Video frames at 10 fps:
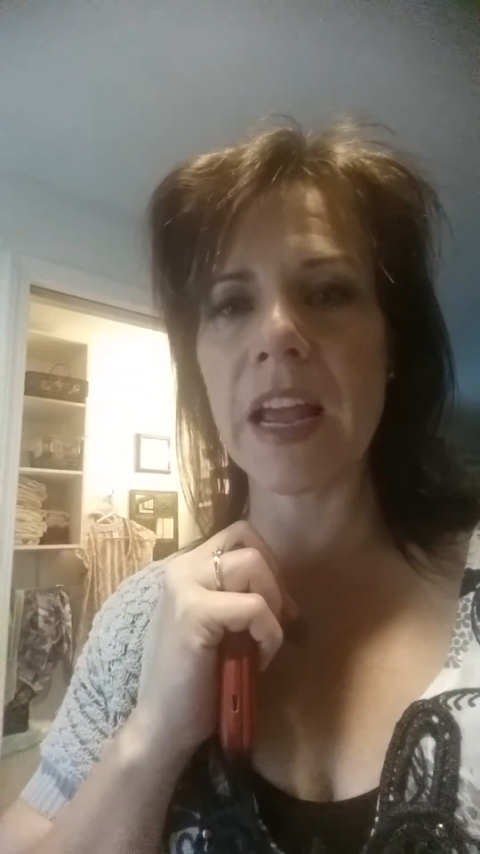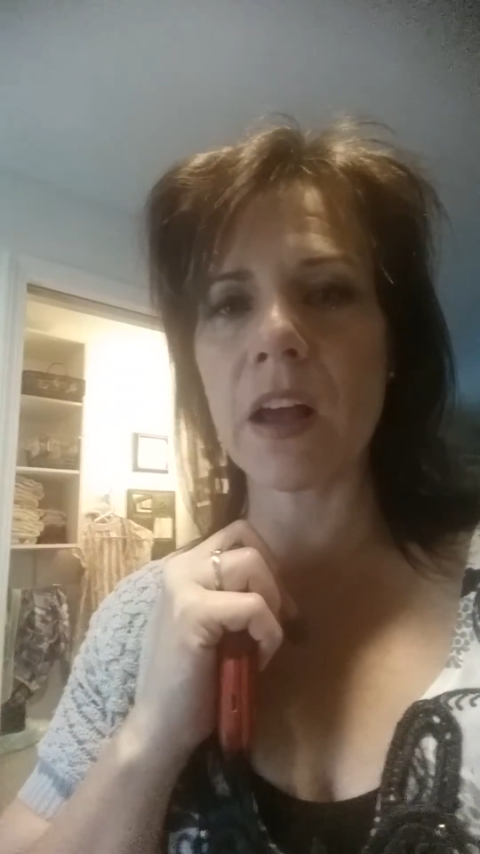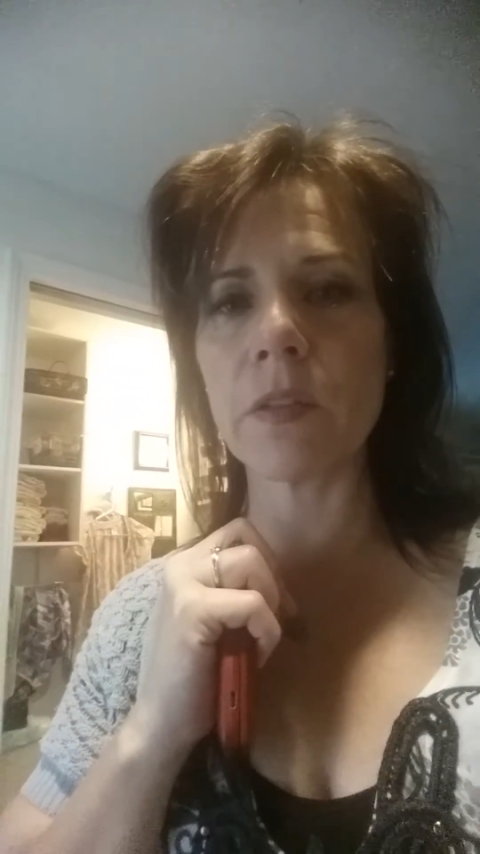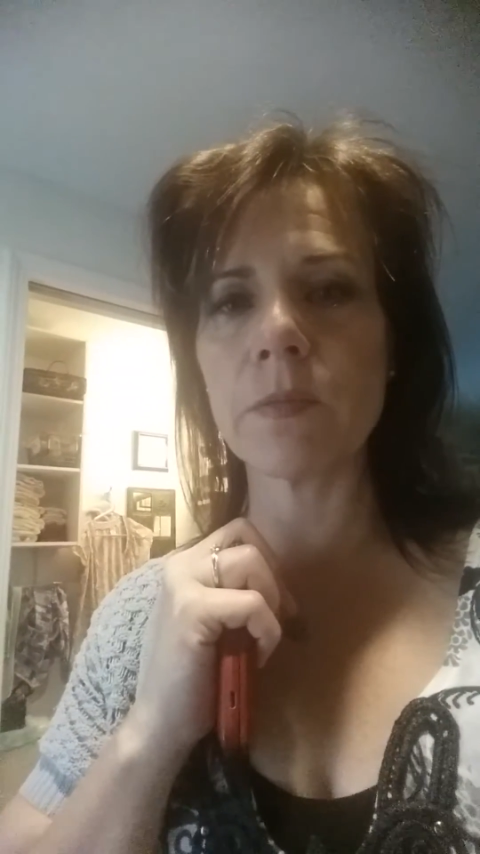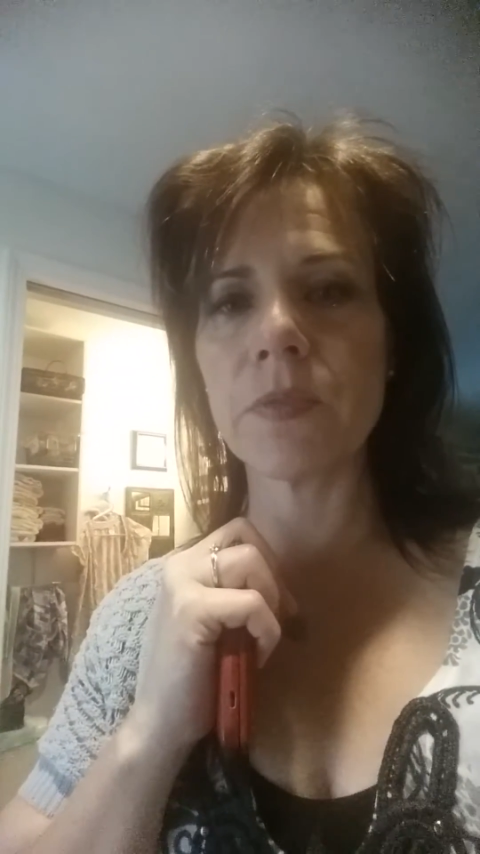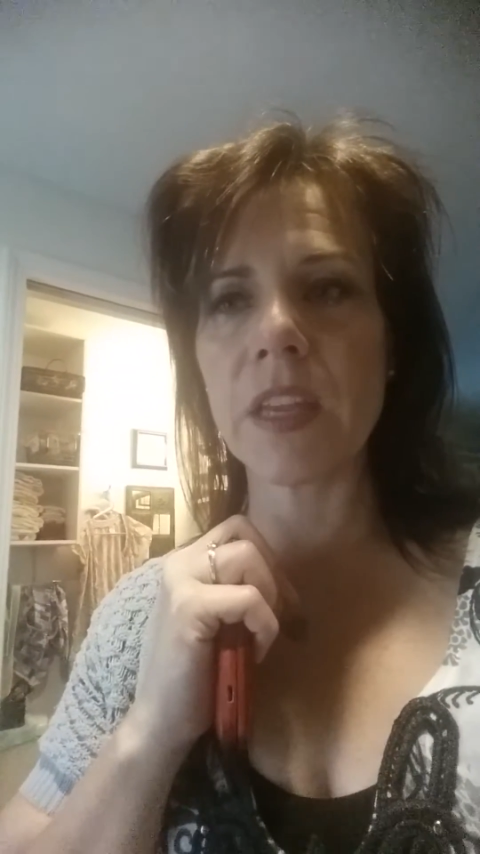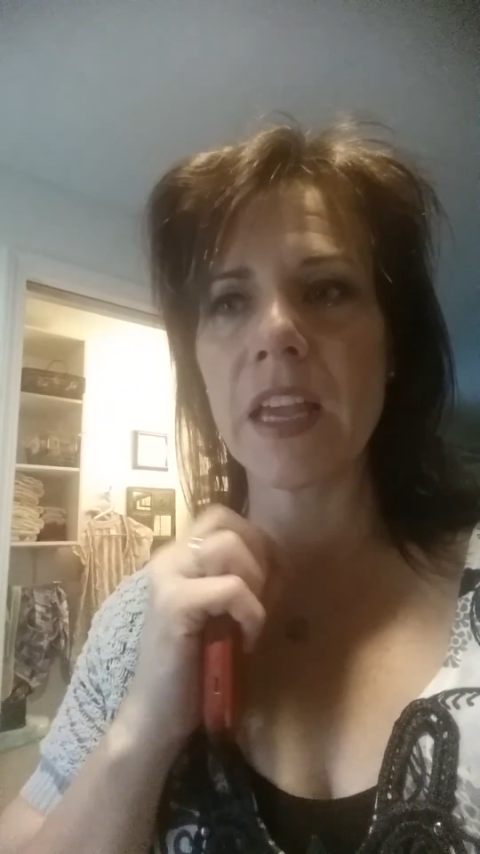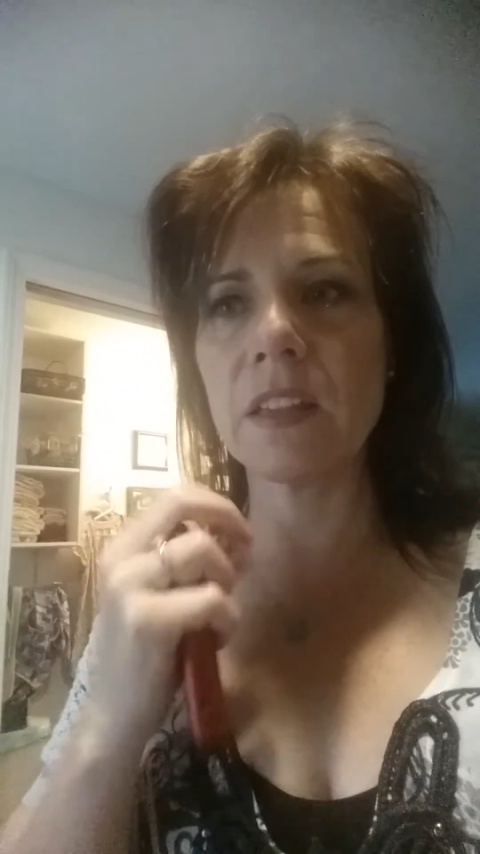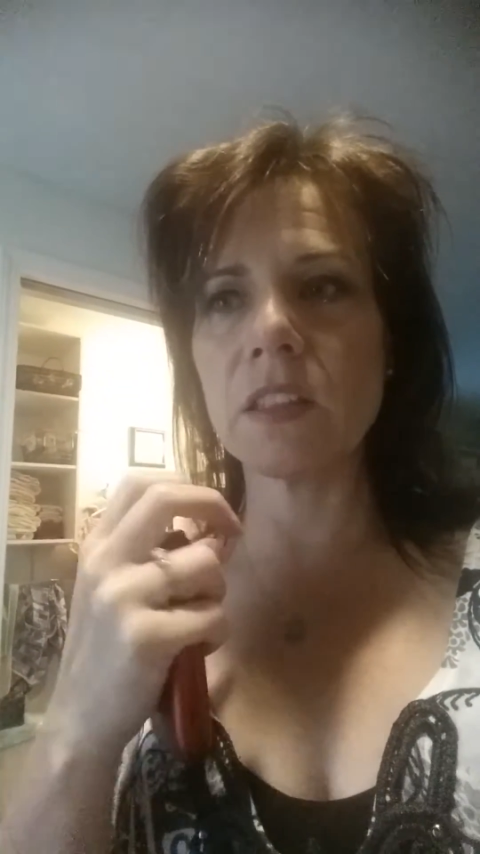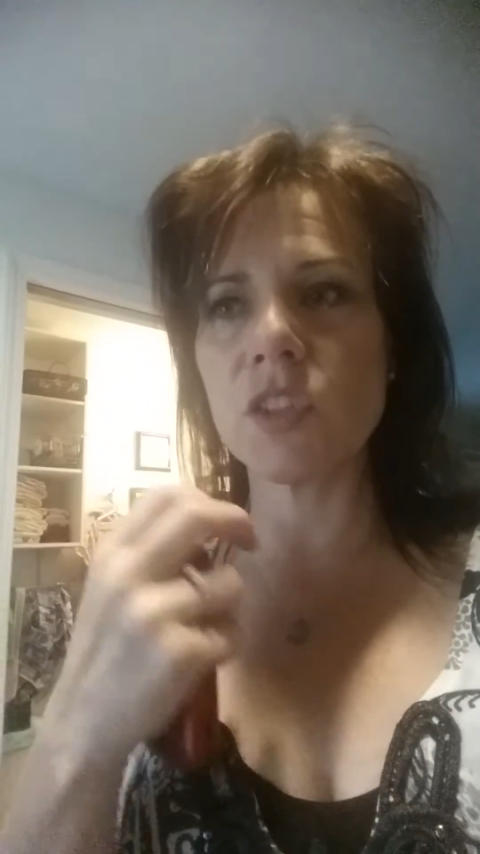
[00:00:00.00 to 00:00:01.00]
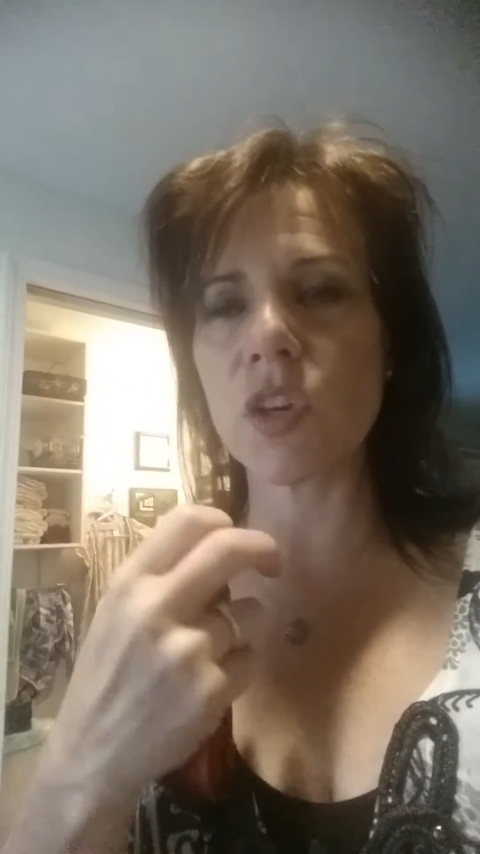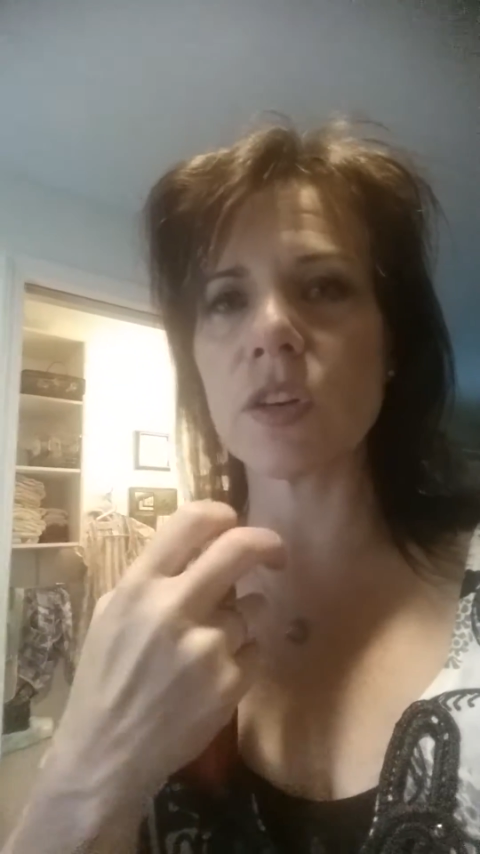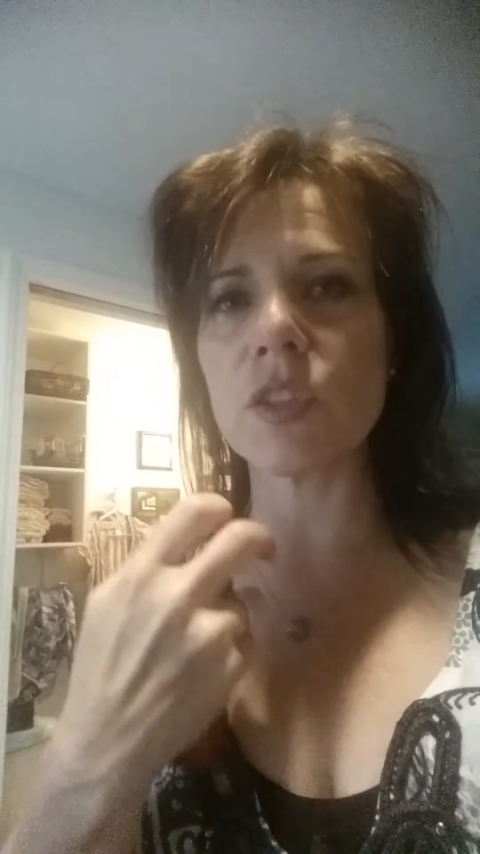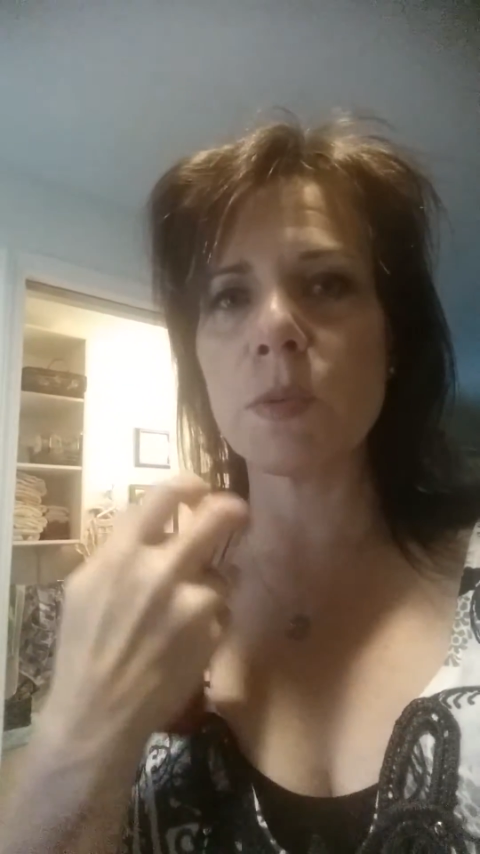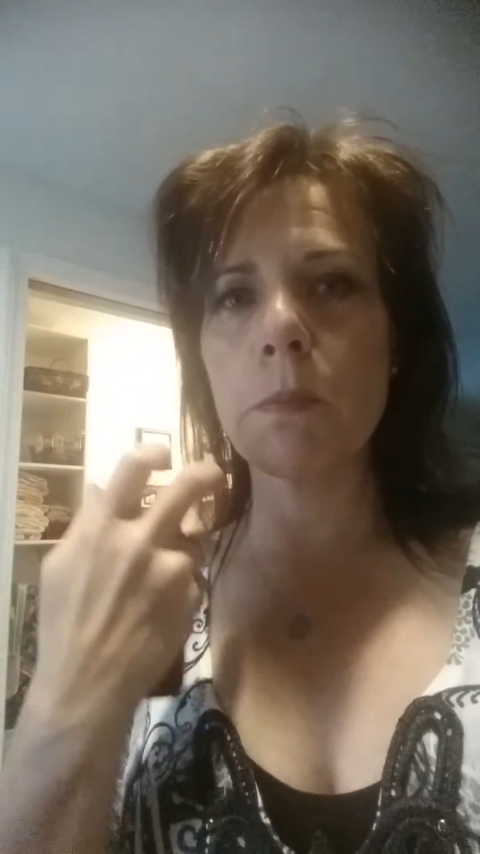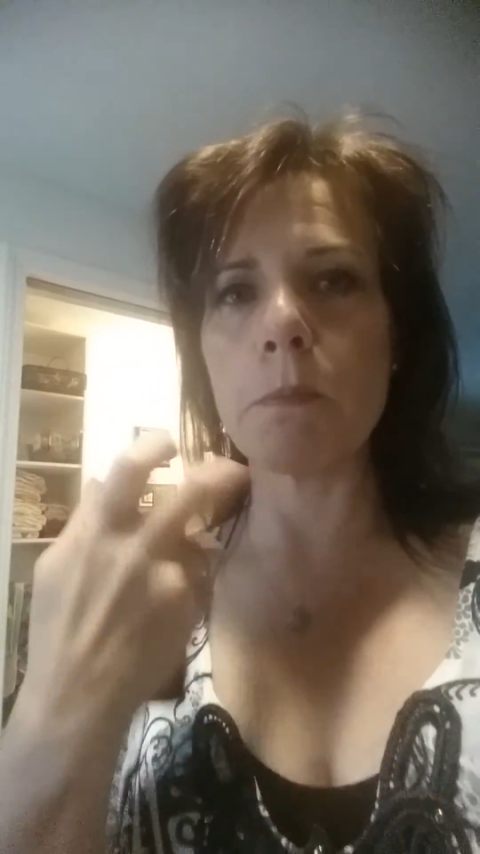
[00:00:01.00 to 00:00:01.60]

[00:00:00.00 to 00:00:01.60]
out and the church